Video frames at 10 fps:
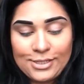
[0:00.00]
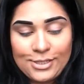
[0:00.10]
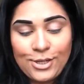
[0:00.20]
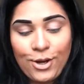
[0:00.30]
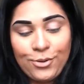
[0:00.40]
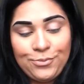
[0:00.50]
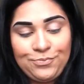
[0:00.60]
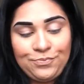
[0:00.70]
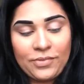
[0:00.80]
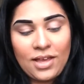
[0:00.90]
So
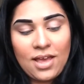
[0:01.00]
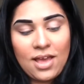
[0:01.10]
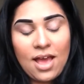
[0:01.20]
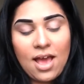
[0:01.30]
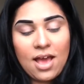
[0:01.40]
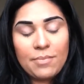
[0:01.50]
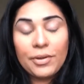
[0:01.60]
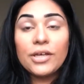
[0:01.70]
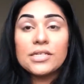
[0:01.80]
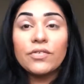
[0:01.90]

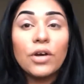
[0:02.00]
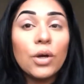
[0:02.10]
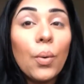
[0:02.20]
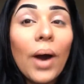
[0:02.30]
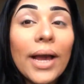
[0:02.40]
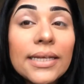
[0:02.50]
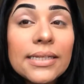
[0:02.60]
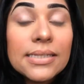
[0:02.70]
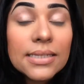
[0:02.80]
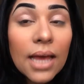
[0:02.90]
because I've got
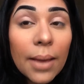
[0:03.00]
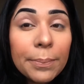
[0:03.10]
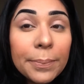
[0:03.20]
quite a